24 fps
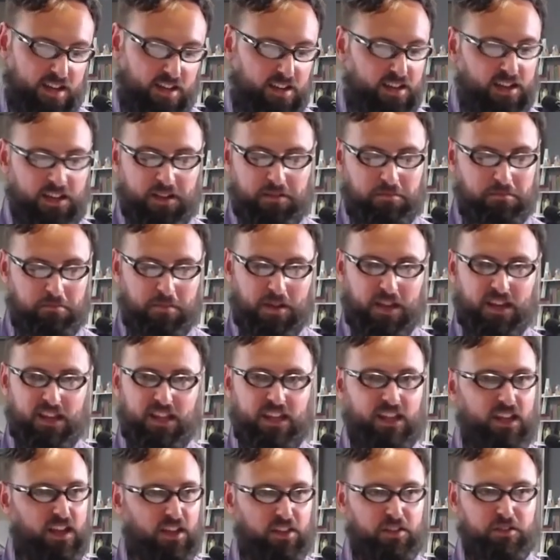and
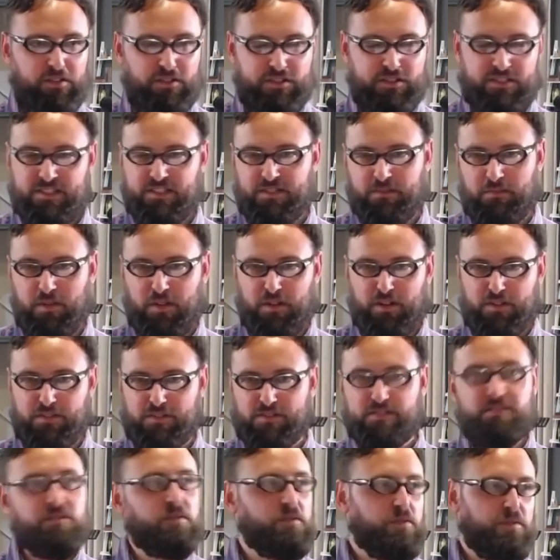many other similar
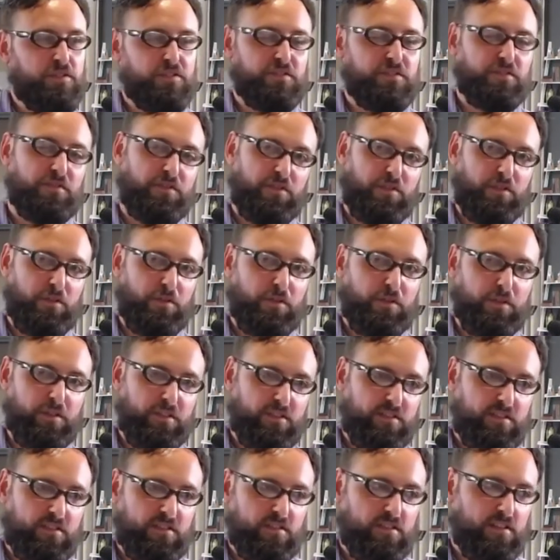schools of
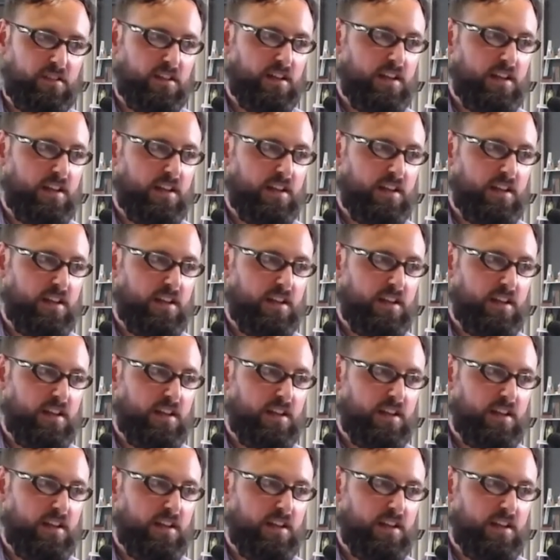thoughts